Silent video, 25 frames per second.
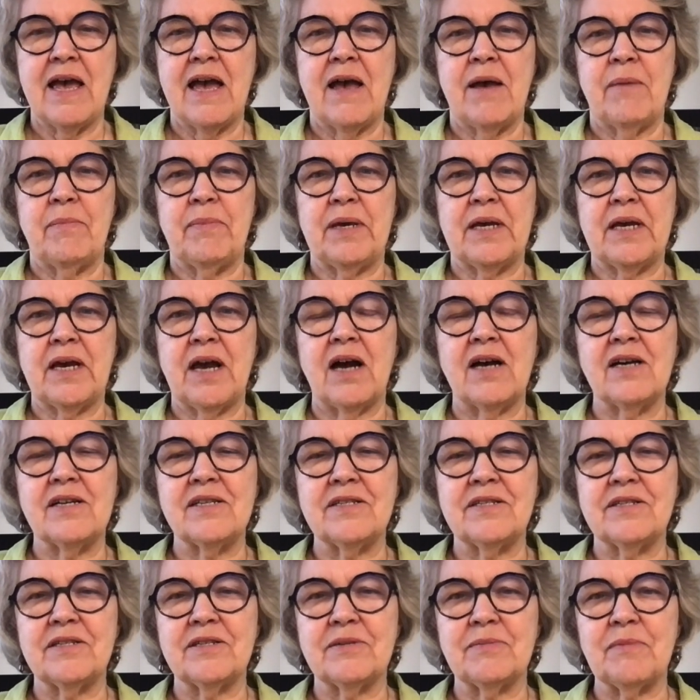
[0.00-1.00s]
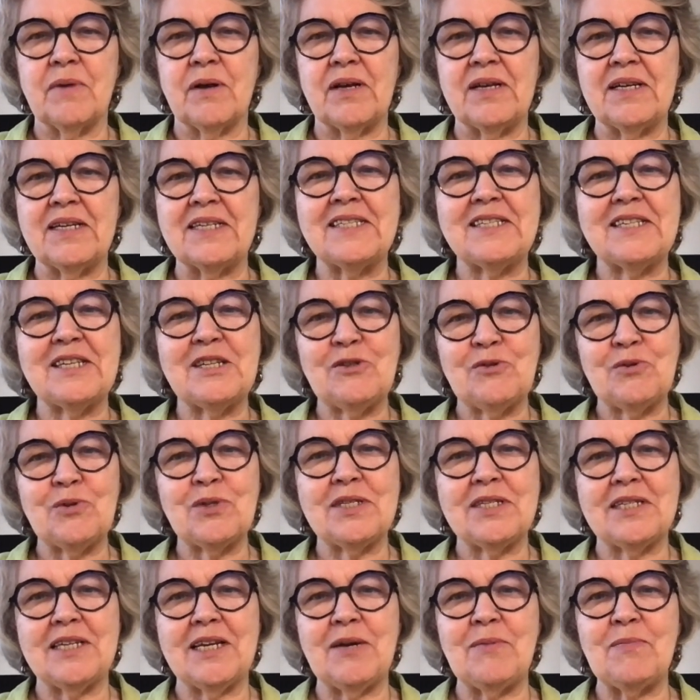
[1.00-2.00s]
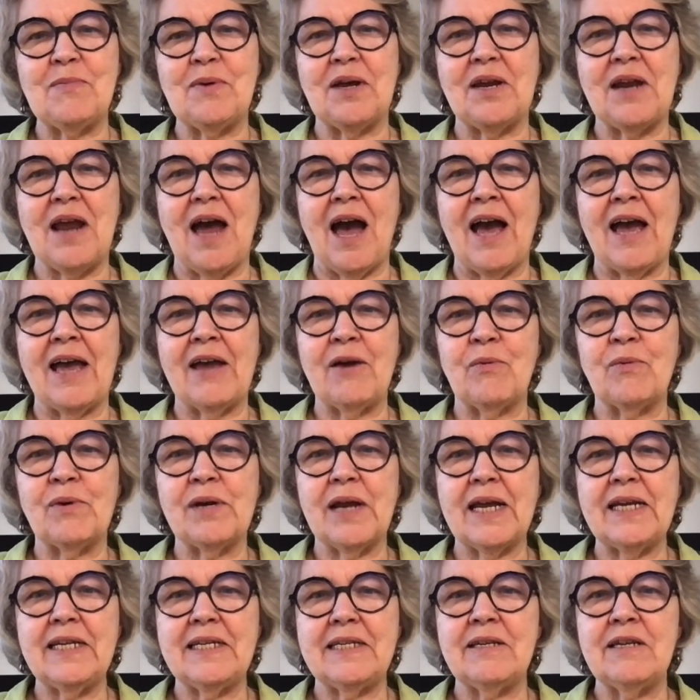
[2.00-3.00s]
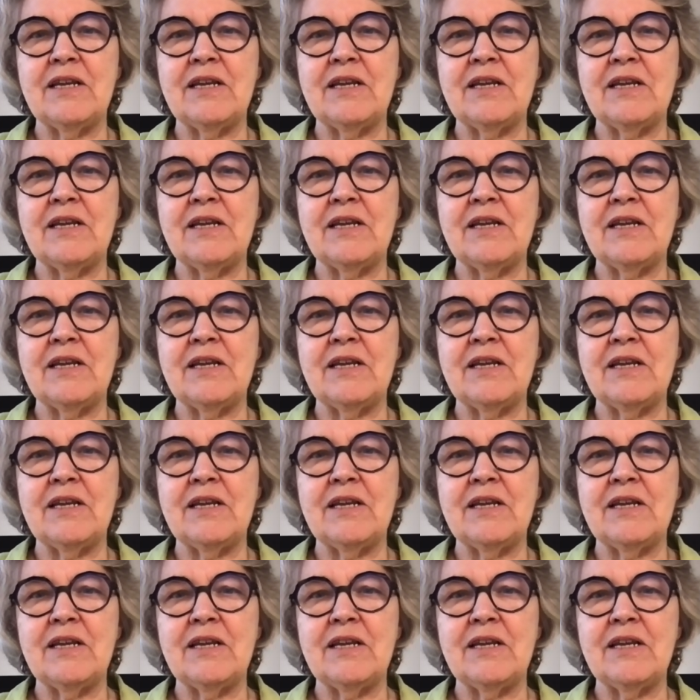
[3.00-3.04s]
because it's interesting, but when I